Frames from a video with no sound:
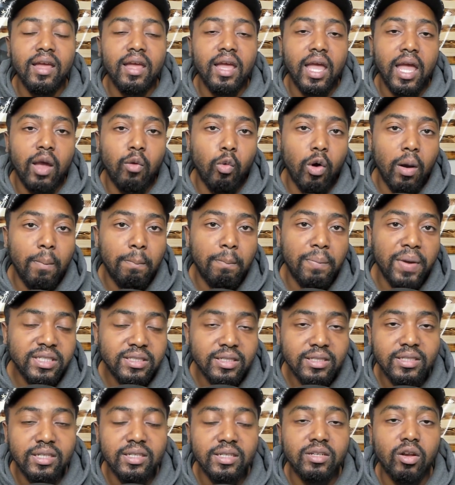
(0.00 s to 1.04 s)
and what
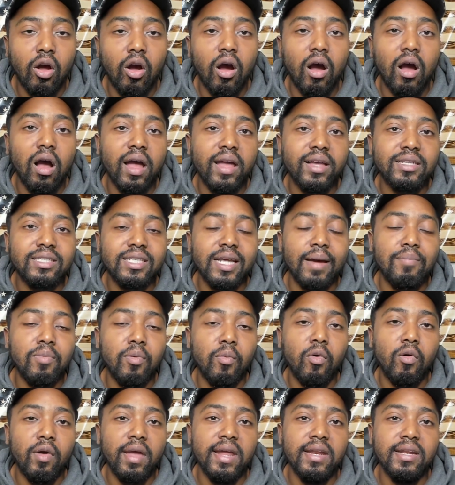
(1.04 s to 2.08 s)
businesses are
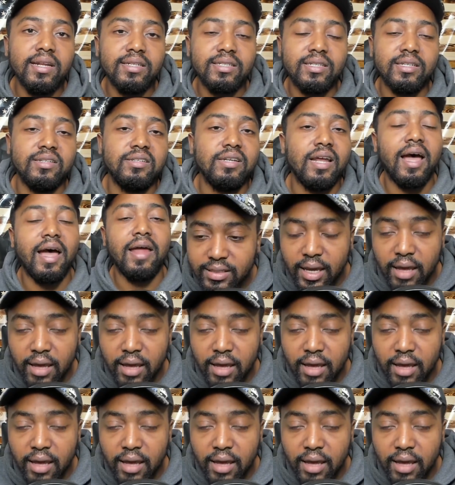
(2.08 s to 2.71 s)
acceptable in this society.